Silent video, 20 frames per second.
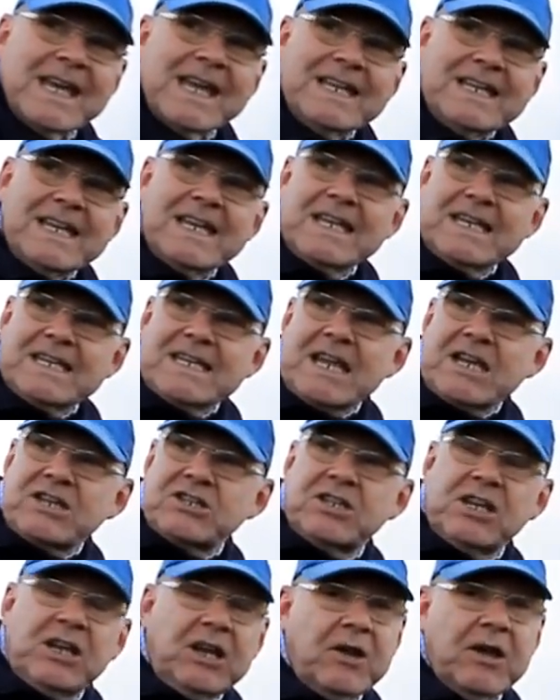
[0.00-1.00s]
He didn't
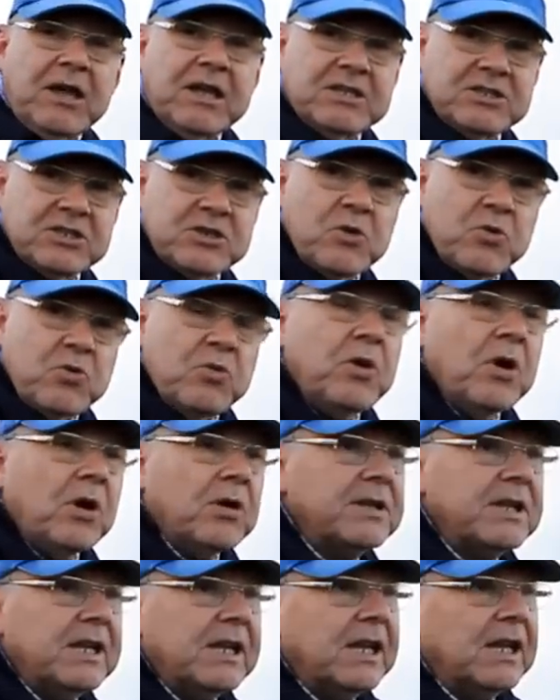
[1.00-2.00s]
actually like School
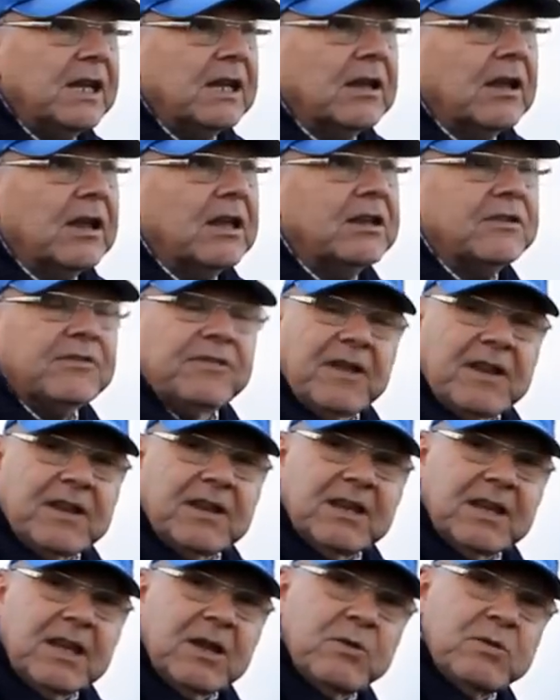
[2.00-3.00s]
Knott, he didn't like the
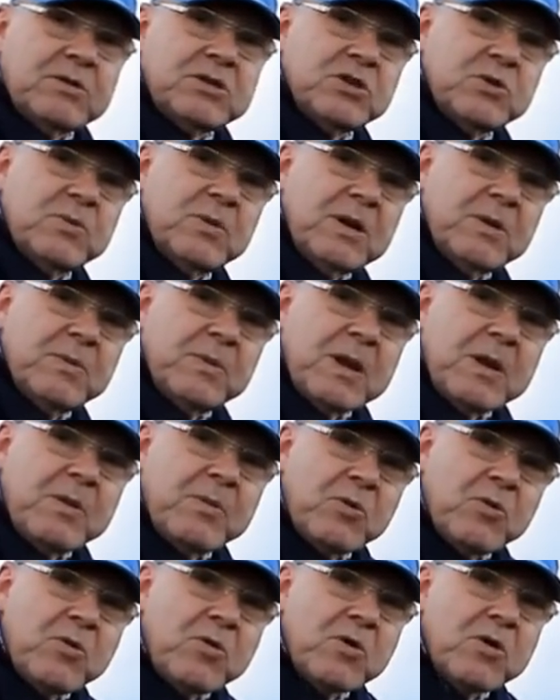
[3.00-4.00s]
fact that there were too many
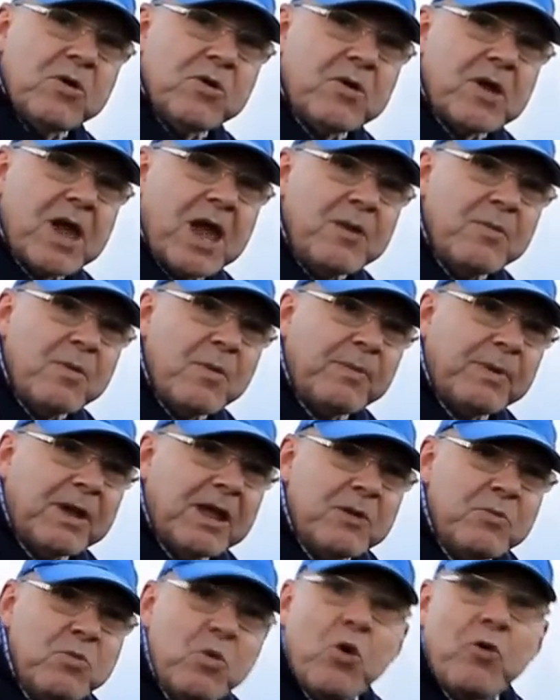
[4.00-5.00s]
people who came up
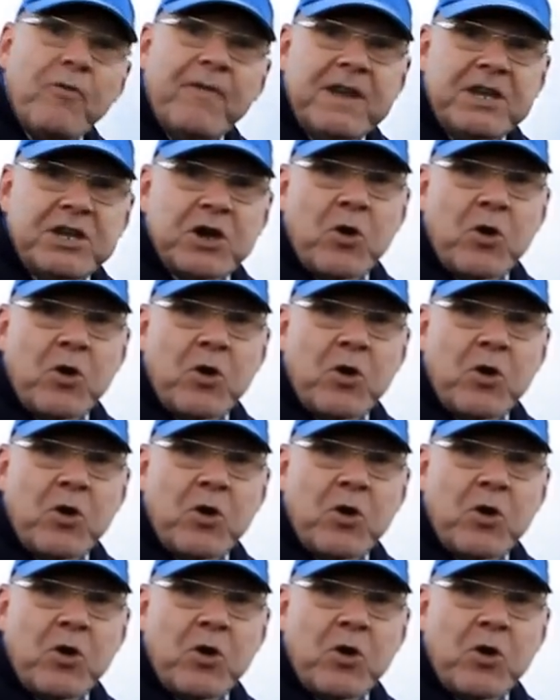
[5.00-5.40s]
here and walked the